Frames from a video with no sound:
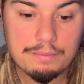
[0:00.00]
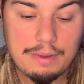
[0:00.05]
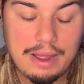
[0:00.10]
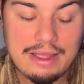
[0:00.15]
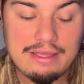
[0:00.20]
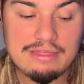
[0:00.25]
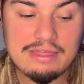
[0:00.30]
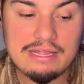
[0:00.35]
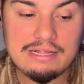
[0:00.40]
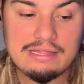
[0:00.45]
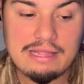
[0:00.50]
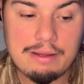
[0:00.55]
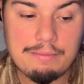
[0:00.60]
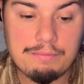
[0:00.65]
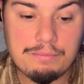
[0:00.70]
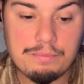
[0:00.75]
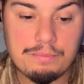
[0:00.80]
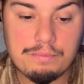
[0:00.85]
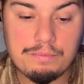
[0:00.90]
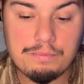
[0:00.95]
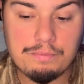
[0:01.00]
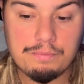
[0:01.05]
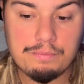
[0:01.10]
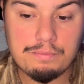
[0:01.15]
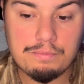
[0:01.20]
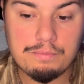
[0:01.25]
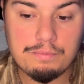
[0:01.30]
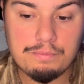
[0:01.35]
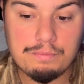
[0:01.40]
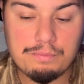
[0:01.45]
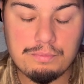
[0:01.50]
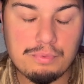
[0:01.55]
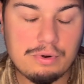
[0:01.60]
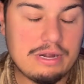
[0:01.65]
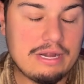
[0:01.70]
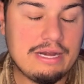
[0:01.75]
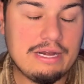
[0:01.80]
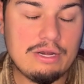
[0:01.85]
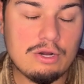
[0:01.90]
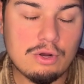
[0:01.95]
I think that
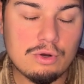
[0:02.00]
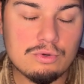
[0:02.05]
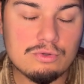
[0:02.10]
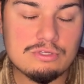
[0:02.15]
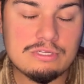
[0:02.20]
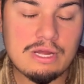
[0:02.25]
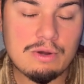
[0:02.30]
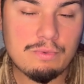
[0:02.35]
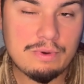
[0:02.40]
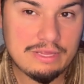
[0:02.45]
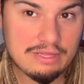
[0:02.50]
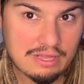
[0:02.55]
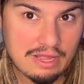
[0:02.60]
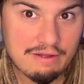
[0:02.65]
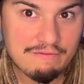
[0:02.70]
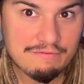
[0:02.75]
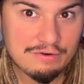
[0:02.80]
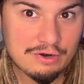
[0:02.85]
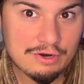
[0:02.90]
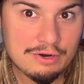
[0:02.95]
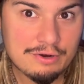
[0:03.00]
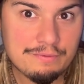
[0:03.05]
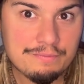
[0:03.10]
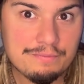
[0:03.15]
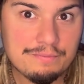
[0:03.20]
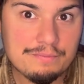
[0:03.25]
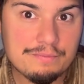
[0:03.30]
Britney knows that we love her.